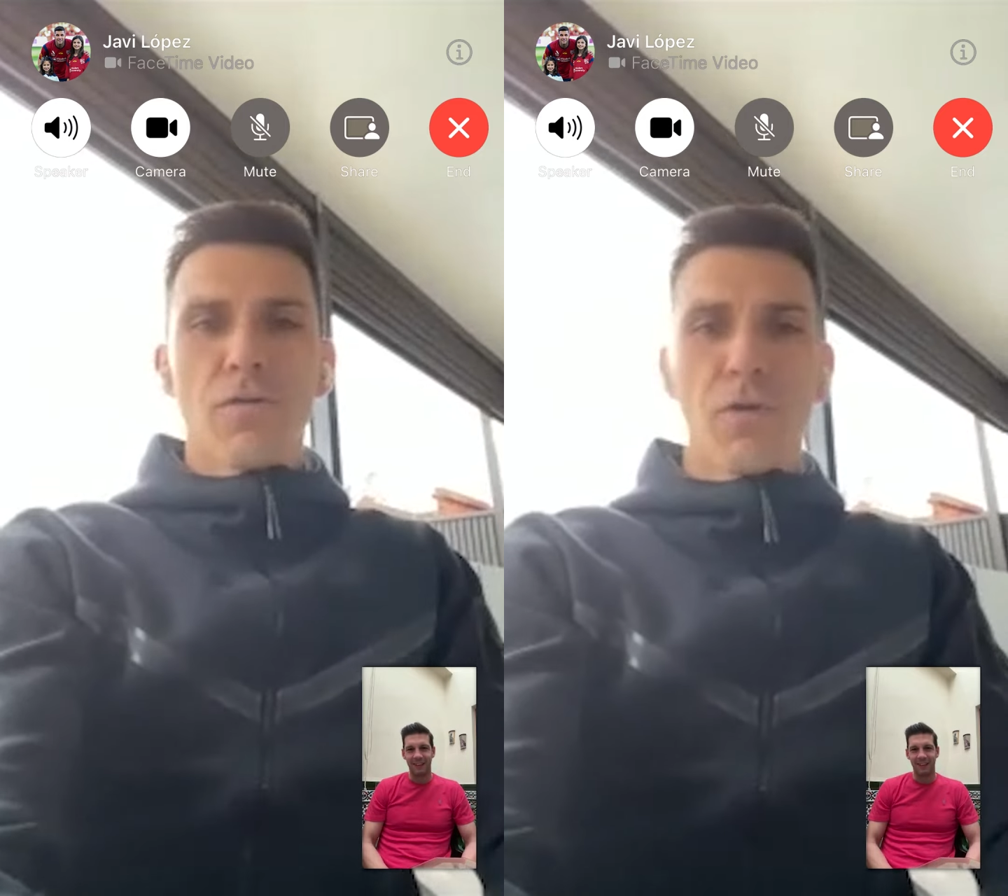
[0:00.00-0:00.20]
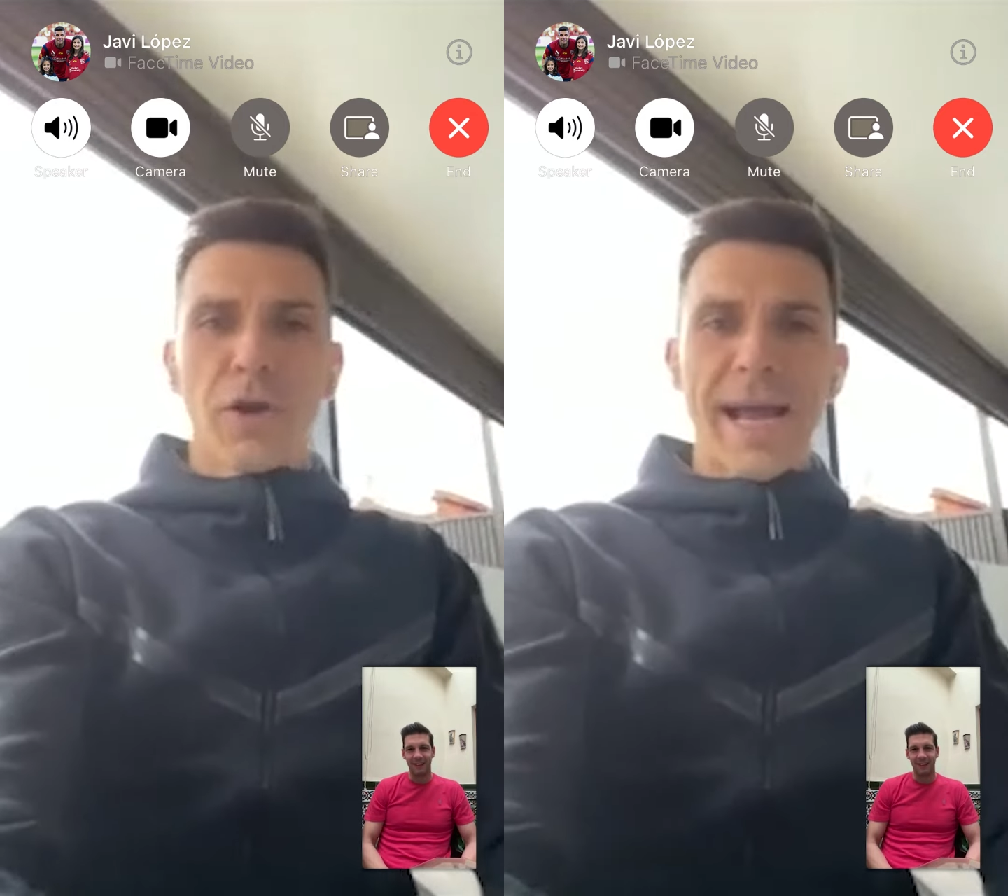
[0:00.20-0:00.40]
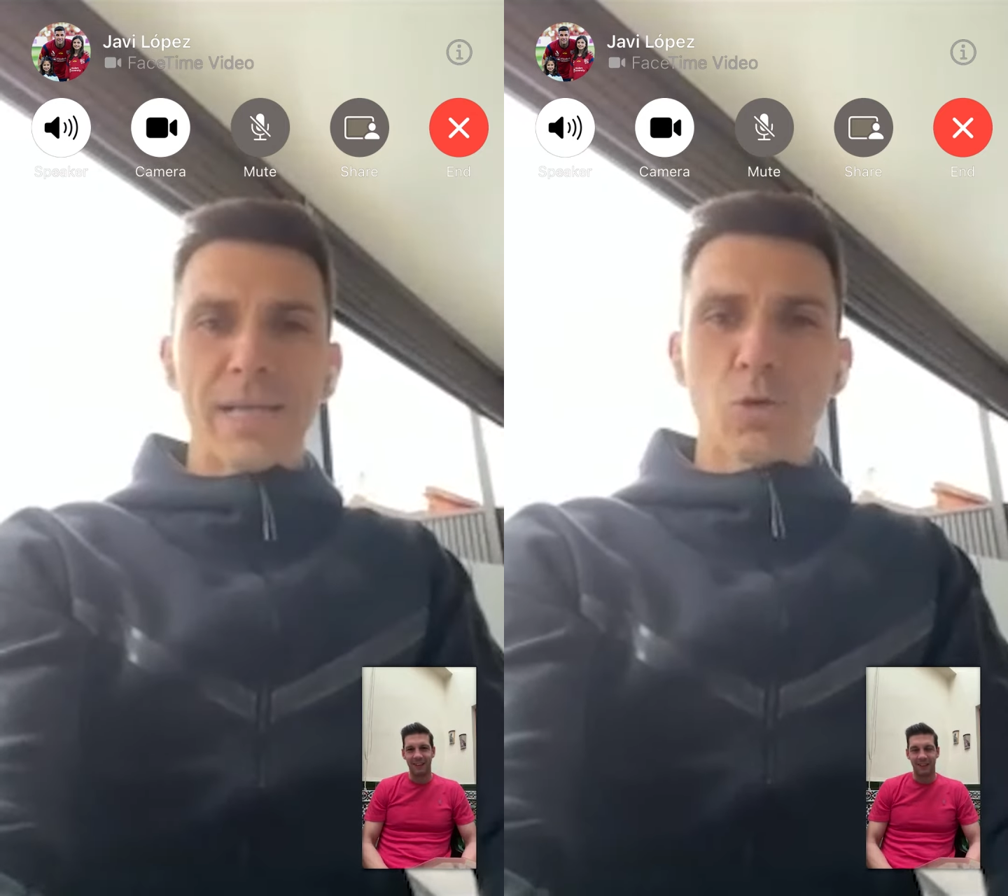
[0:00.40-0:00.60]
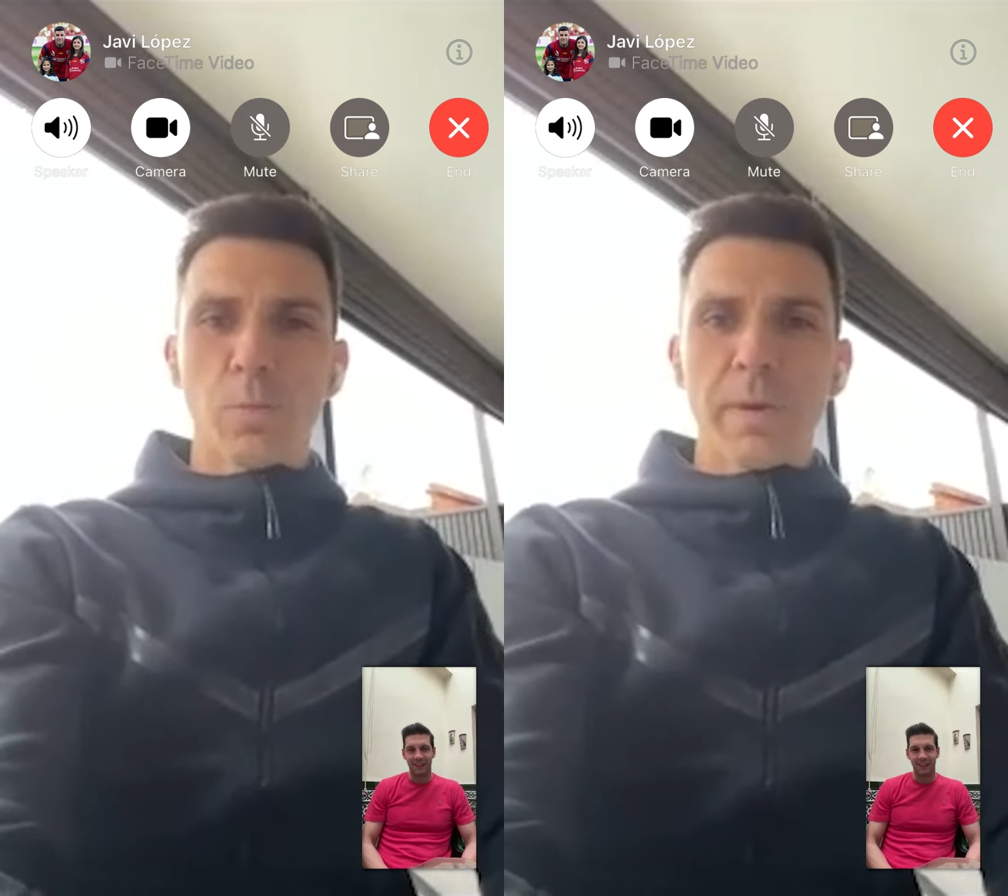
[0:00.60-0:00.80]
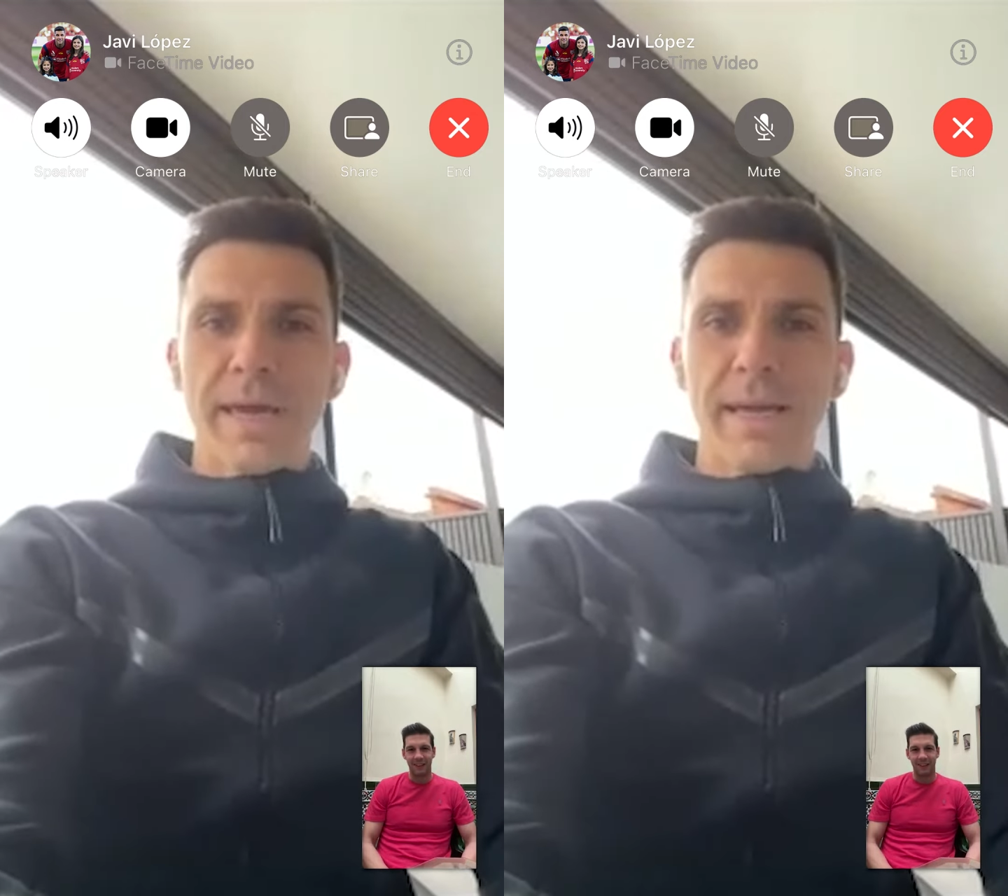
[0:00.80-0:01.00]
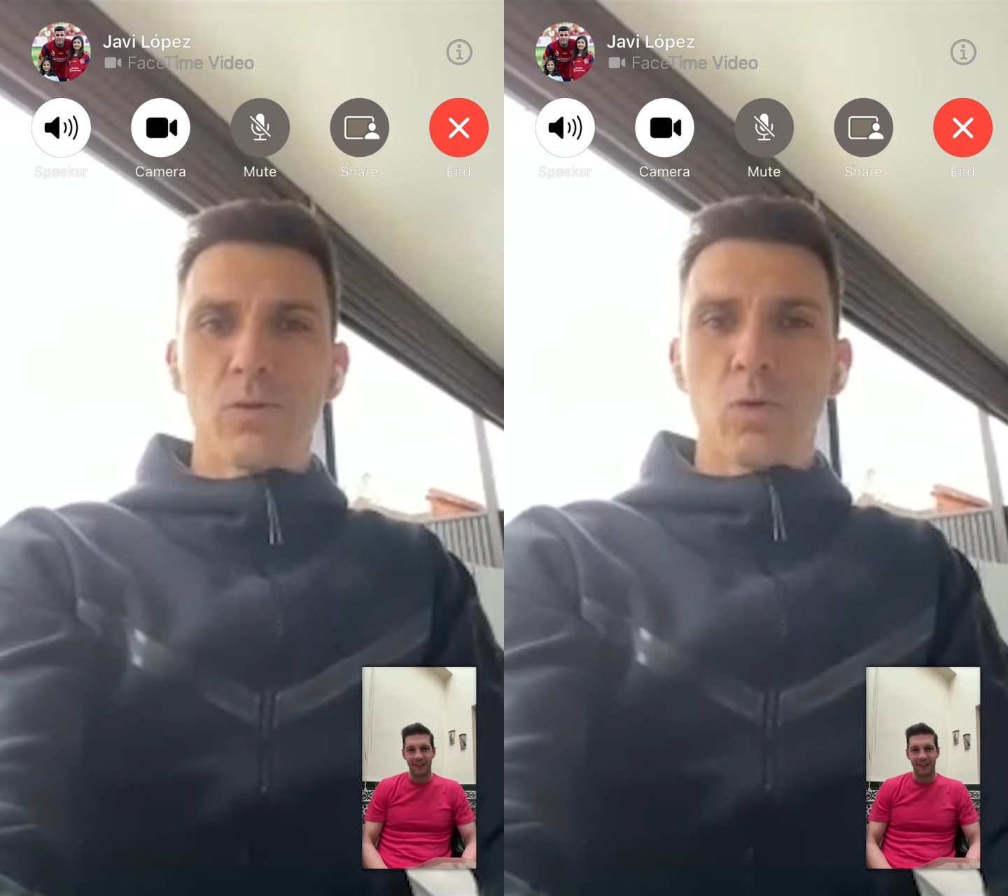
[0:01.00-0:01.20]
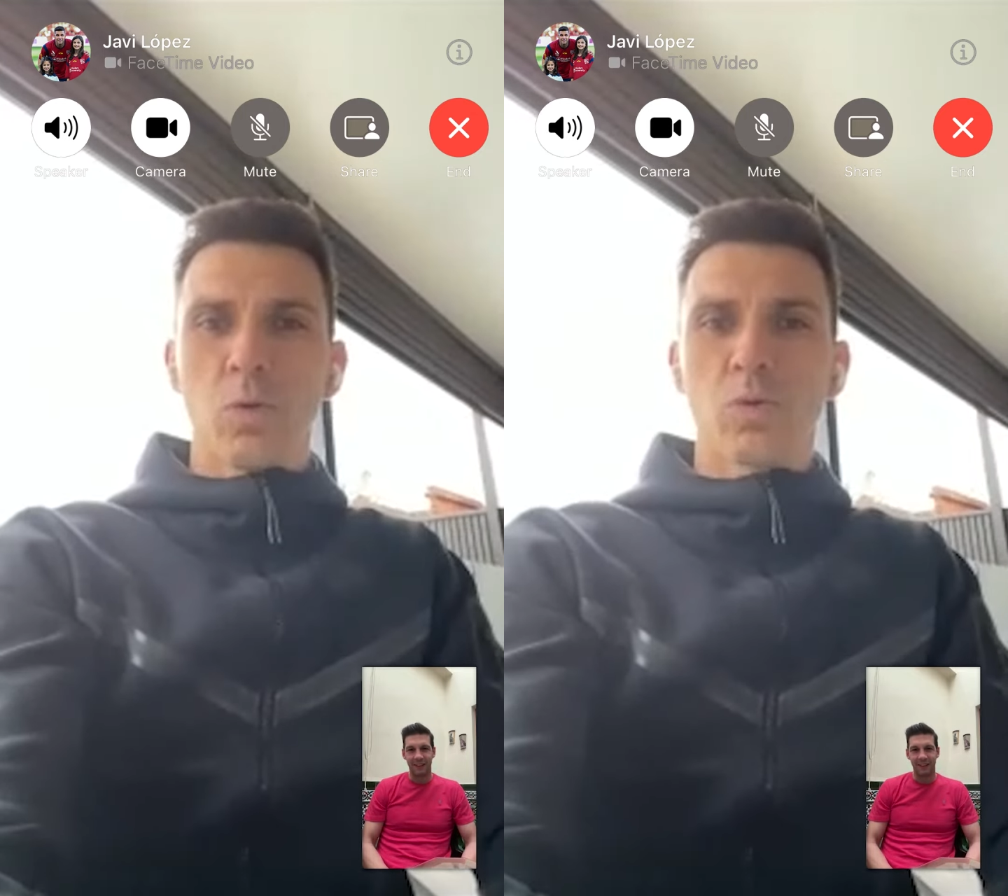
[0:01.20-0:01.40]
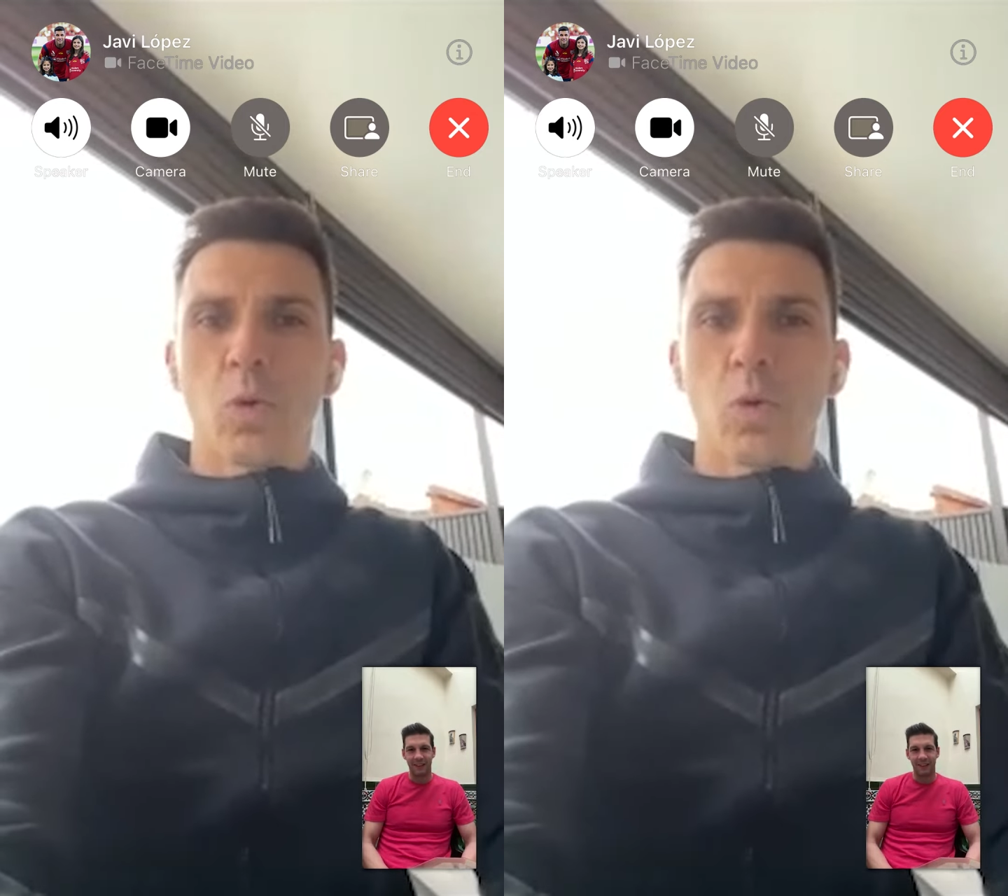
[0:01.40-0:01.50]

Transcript: for us to be to